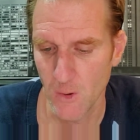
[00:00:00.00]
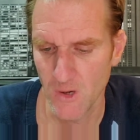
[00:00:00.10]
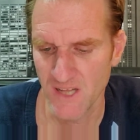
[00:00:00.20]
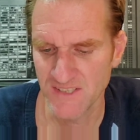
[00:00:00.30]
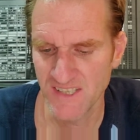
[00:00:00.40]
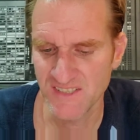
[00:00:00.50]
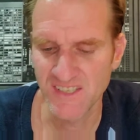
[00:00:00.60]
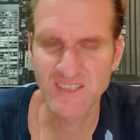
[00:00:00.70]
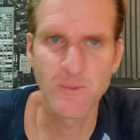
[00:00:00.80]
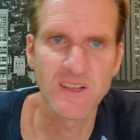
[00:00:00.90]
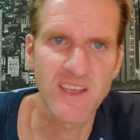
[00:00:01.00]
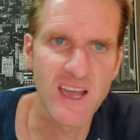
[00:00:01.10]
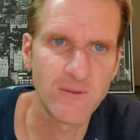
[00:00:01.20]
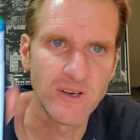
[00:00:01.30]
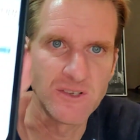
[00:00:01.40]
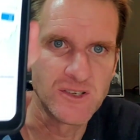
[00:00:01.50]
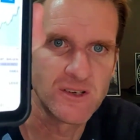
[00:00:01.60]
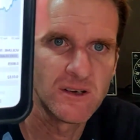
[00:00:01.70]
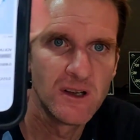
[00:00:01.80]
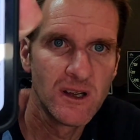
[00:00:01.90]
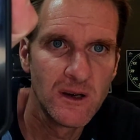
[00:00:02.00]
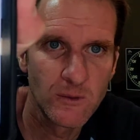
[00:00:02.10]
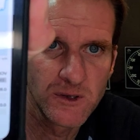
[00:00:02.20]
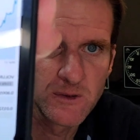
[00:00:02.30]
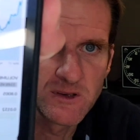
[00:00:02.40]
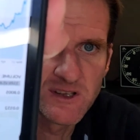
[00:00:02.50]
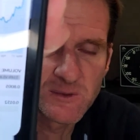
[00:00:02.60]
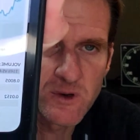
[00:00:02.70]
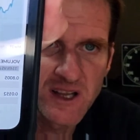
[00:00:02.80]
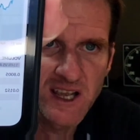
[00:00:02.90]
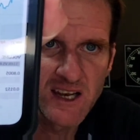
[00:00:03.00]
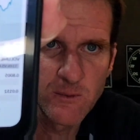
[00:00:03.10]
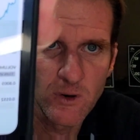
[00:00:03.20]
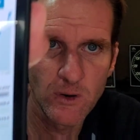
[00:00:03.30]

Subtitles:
Going on to the six-month average. We're doing this one again, and